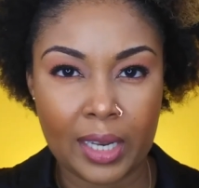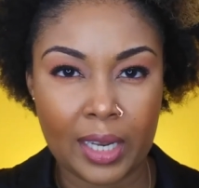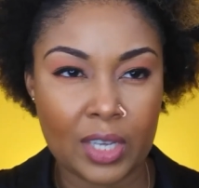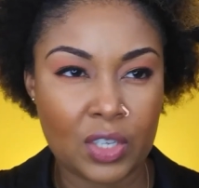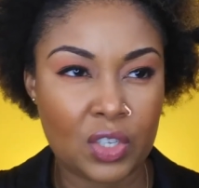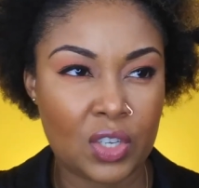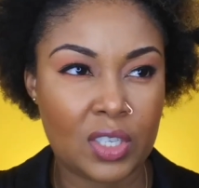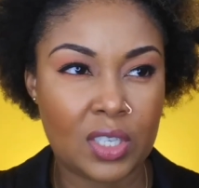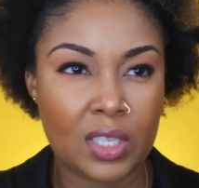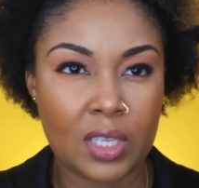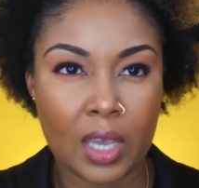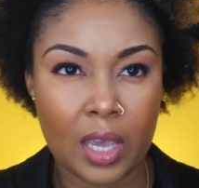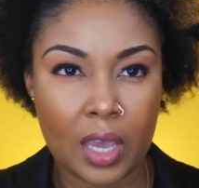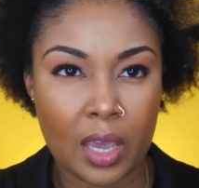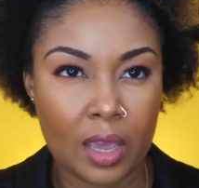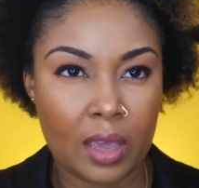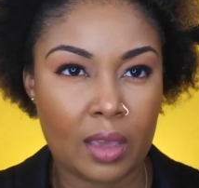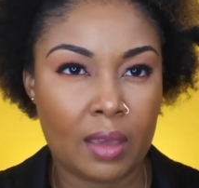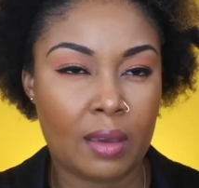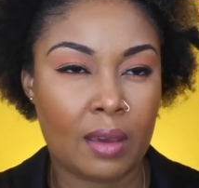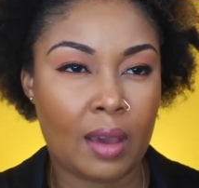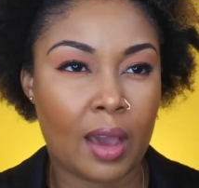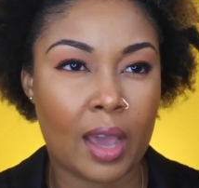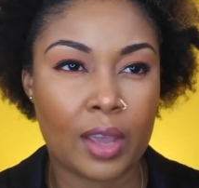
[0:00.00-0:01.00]
Let's just
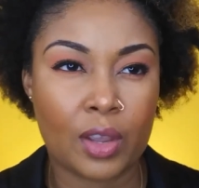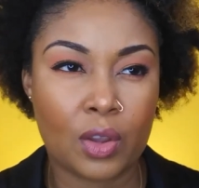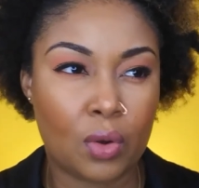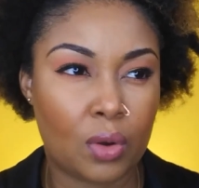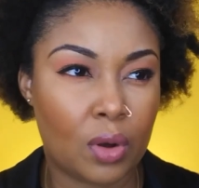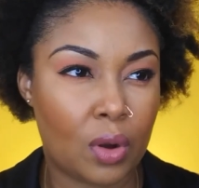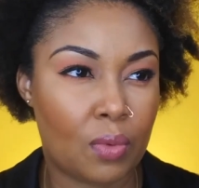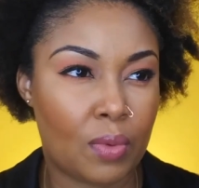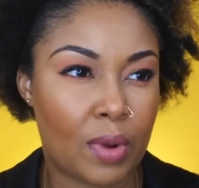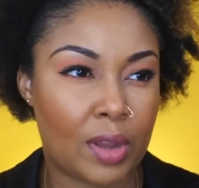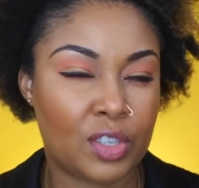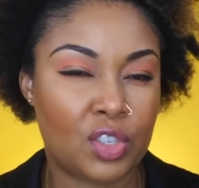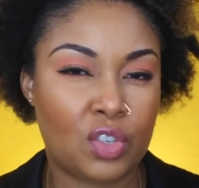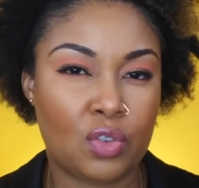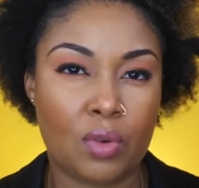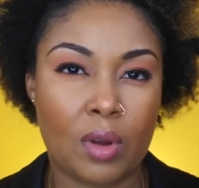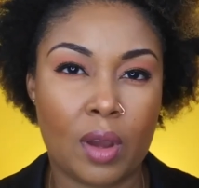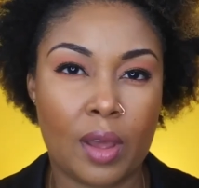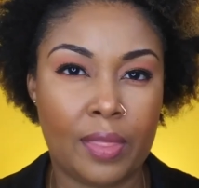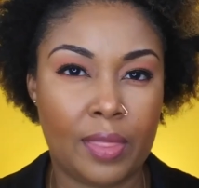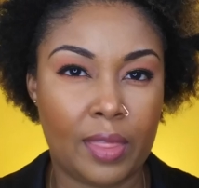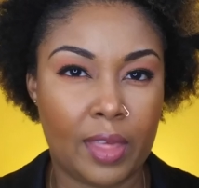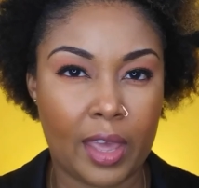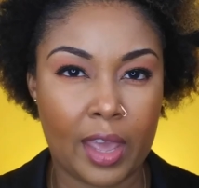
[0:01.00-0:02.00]
say I go to a
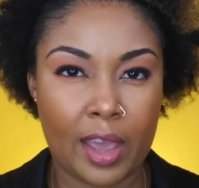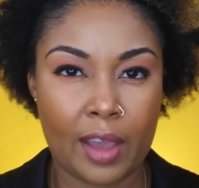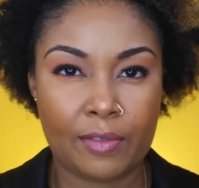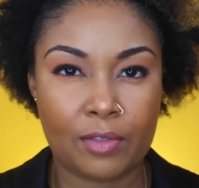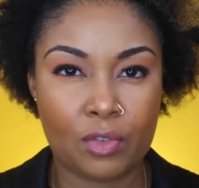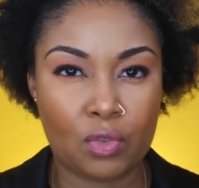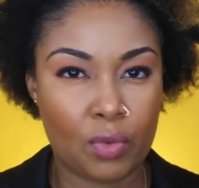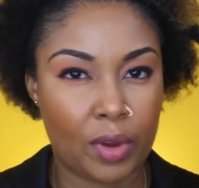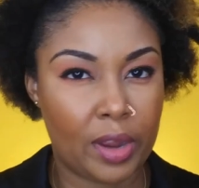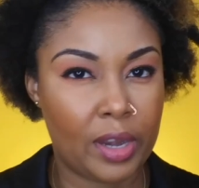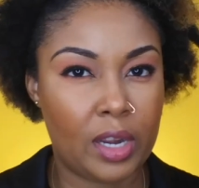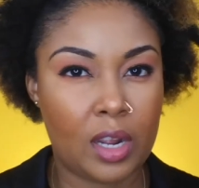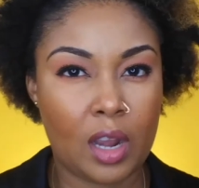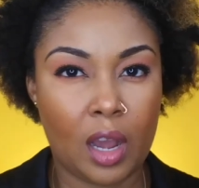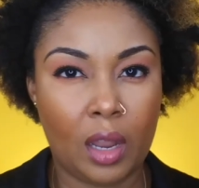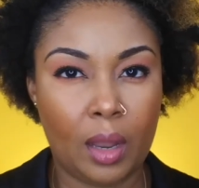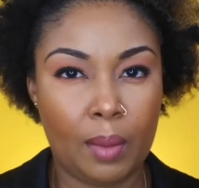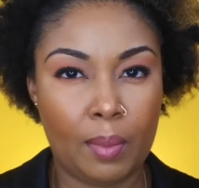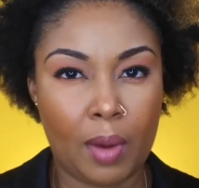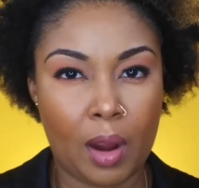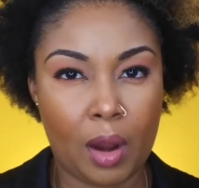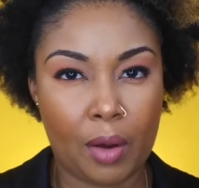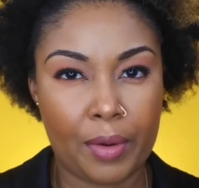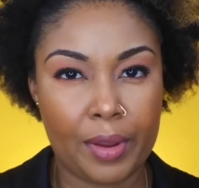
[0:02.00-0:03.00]
restaurant and they have great
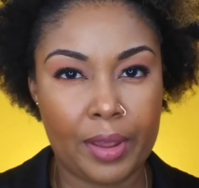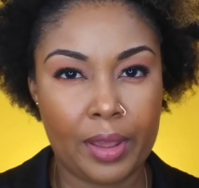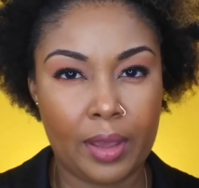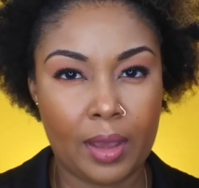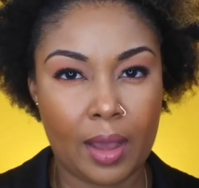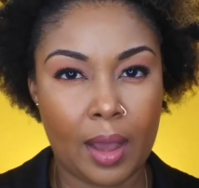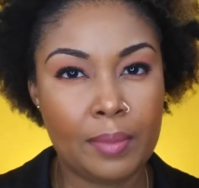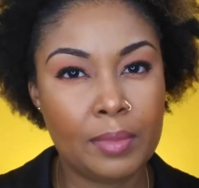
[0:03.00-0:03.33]
calamari.